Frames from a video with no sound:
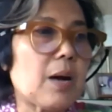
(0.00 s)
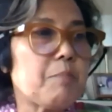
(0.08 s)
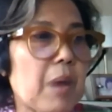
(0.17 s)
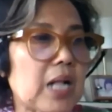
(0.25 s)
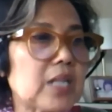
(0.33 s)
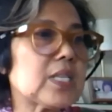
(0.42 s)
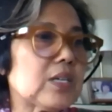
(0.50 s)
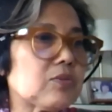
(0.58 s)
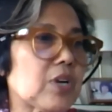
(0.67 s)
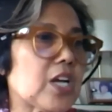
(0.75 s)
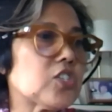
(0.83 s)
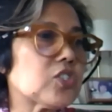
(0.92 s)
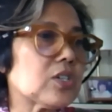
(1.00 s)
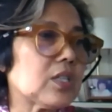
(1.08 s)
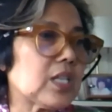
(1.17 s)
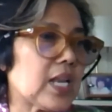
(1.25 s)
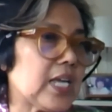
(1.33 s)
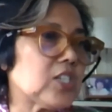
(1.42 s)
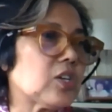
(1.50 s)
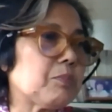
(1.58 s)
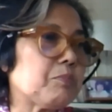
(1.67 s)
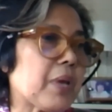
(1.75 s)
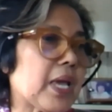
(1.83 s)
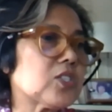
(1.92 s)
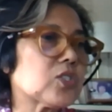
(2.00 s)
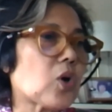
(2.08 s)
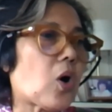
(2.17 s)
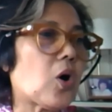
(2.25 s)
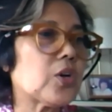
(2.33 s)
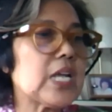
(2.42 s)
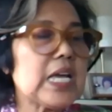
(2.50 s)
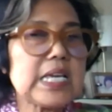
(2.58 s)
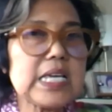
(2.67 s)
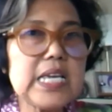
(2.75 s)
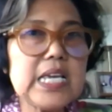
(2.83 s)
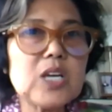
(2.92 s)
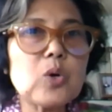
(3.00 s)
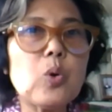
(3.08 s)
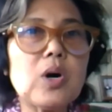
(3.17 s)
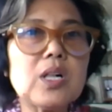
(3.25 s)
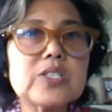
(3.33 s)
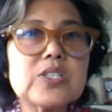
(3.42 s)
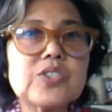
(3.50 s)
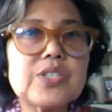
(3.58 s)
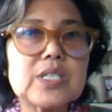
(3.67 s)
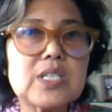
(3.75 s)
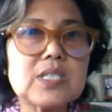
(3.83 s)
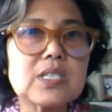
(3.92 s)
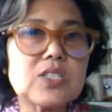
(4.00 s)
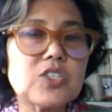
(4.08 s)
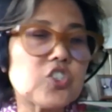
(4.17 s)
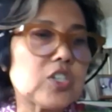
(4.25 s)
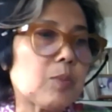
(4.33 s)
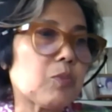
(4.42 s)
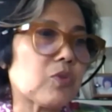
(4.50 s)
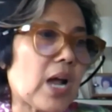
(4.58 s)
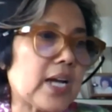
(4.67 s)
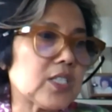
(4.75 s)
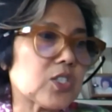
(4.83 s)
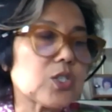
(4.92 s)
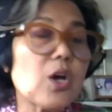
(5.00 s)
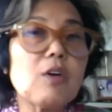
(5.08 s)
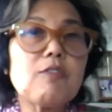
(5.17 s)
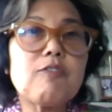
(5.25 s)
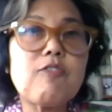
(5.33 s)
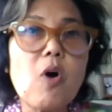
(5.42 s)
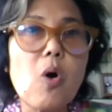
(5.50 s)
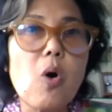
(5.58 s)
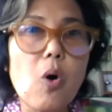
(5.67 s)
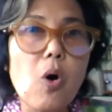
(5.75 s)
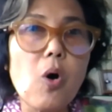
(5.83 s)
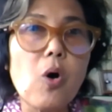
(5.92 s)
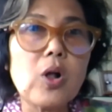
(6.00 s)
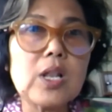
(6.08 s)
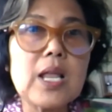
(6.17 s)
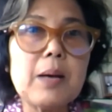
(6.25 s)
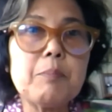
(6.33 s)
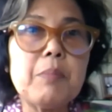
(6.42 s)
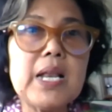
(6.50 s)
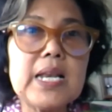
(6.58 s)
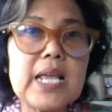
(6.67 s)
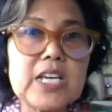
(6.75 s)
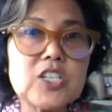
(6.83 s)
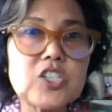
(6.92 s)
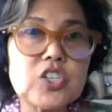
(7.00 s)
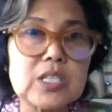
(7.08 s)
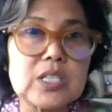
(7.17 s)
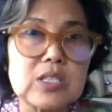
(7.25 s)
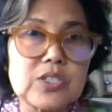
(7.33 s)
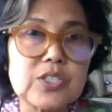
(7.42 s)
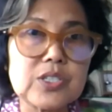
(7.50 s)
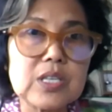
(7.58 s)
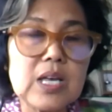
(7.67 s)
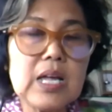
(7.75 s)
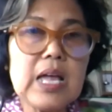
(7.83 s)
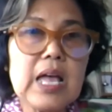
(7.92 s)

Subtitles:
multiracial nation based on equal citizenship rights for all Malaysians.